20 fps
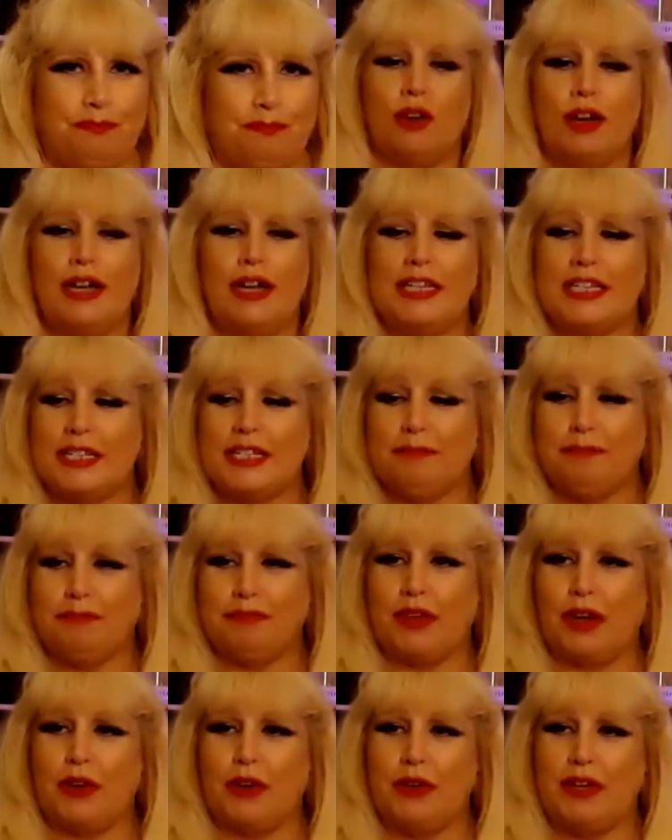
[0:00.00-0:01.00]
Right,
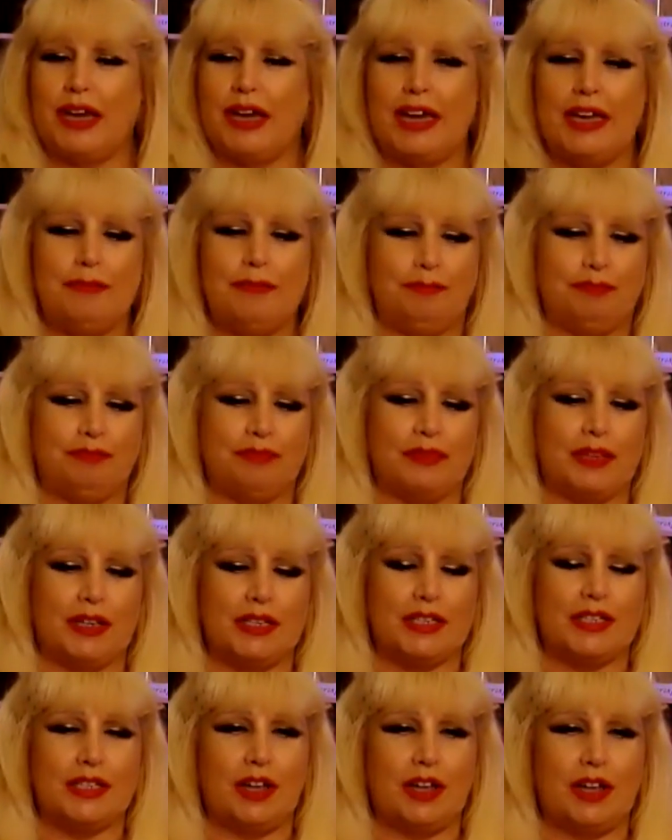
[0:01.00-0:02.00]
okay,
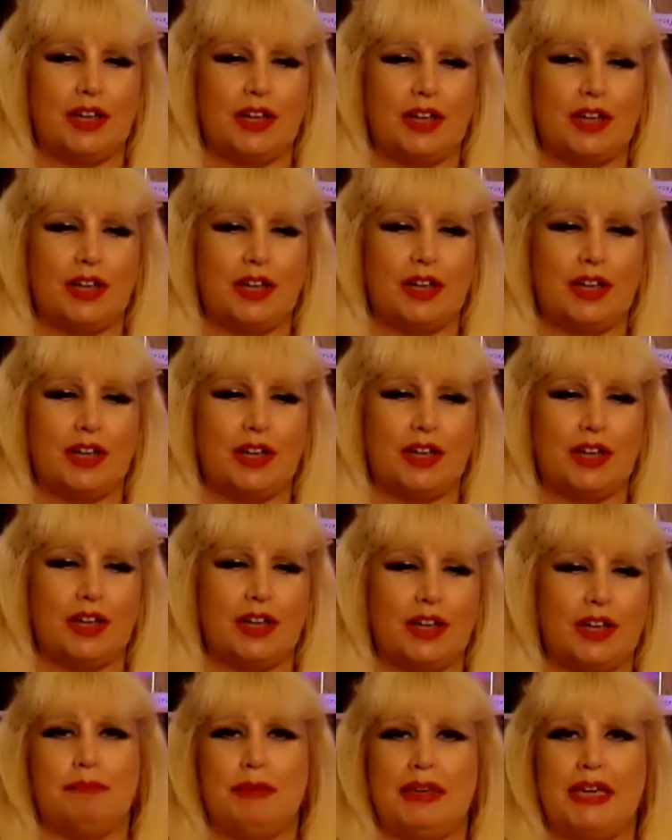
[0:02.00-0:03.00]
so
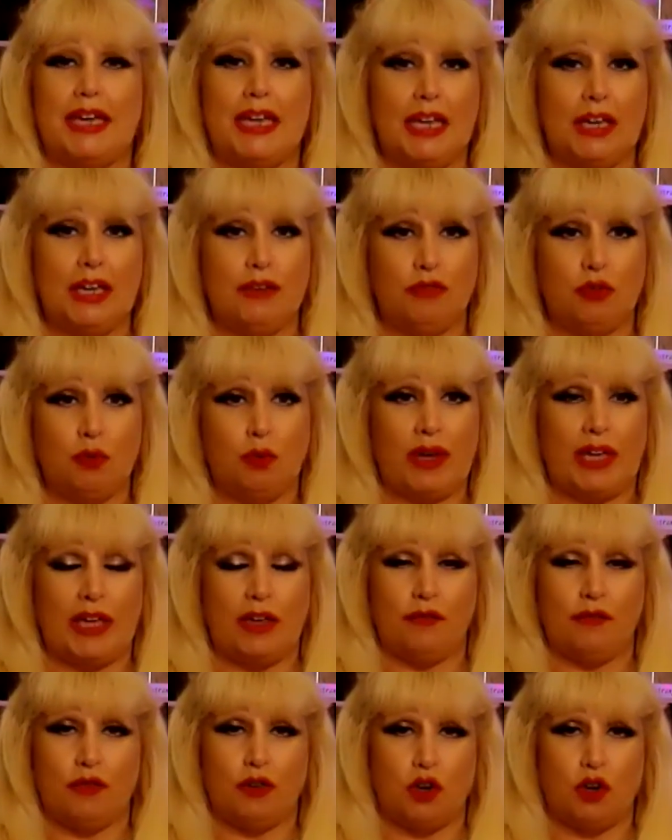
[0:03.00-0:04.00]
beginning of the
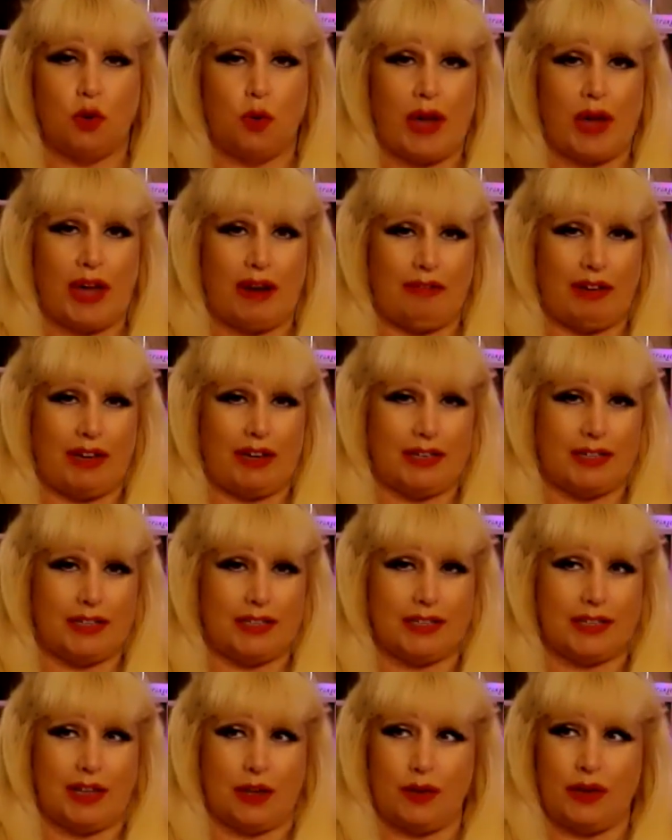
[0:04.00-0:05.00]
week for
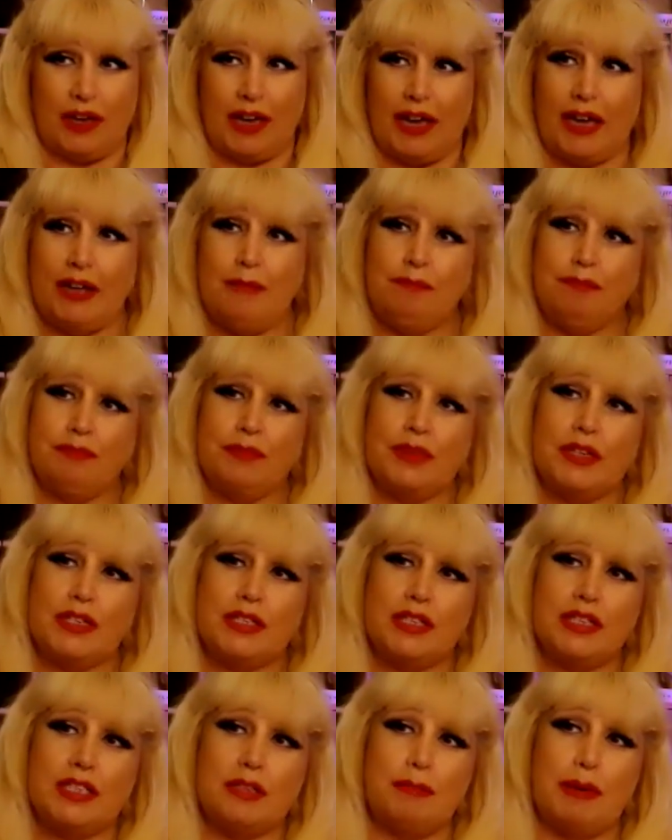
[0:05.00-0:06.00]
Aquarius. Okay,
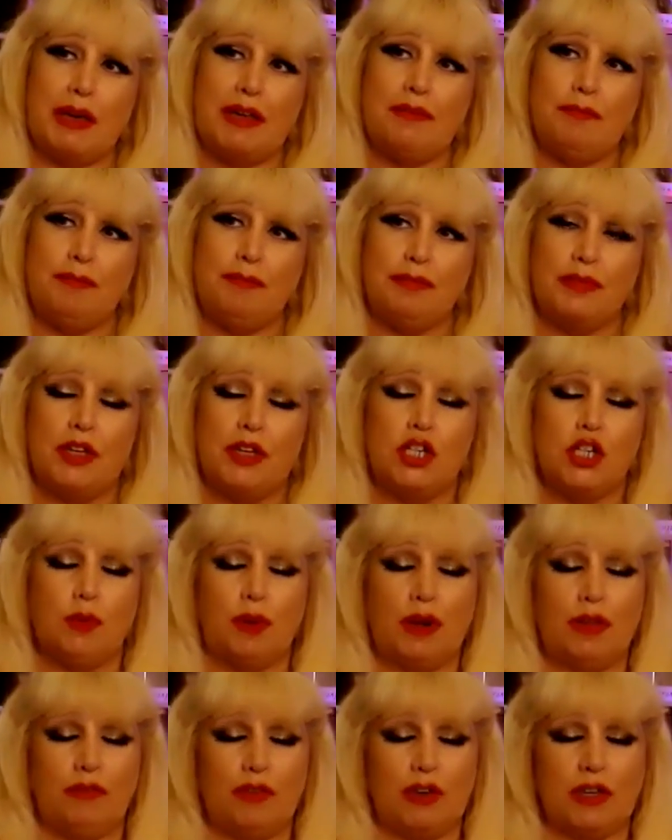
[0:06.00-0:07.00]
so this would be
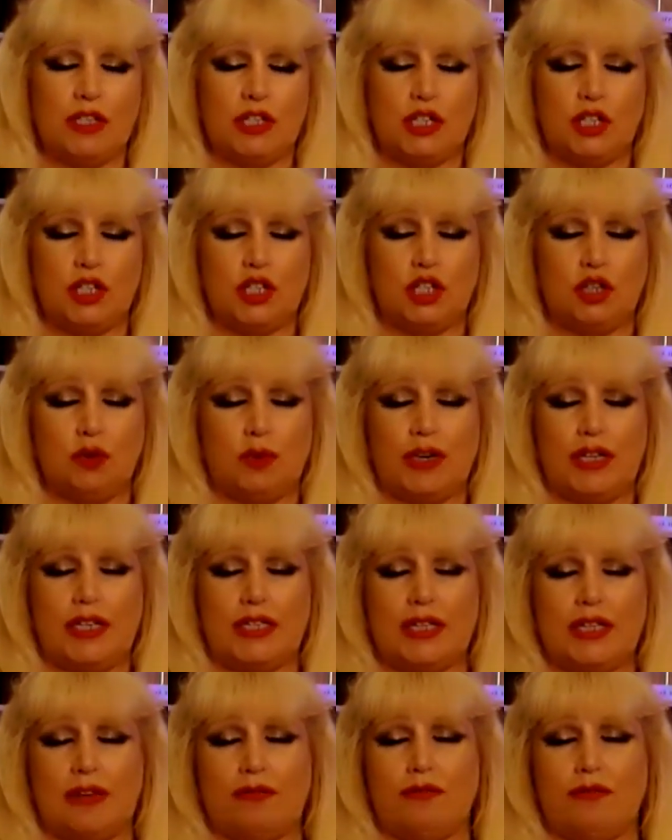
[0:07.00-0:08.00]
21st to the
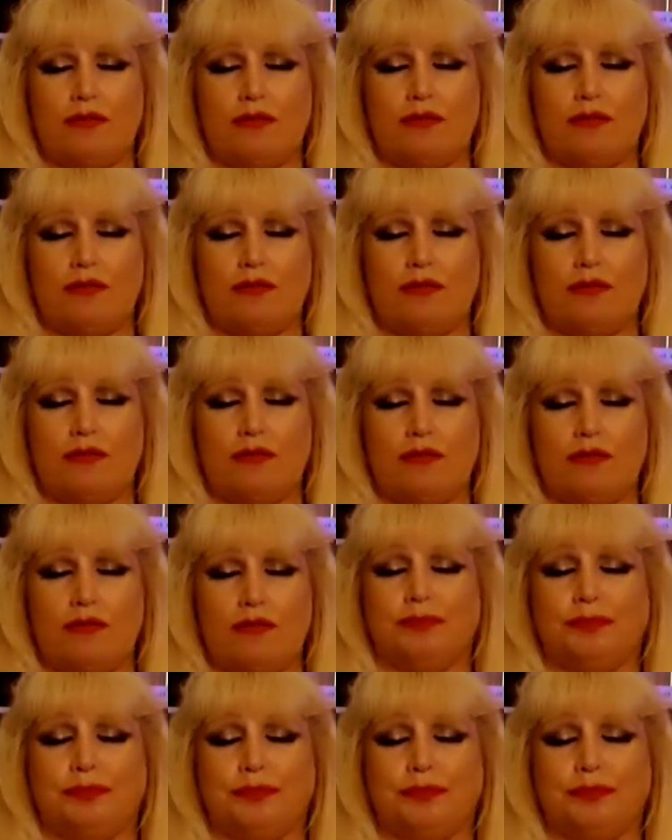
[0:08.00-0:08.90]
27th of June.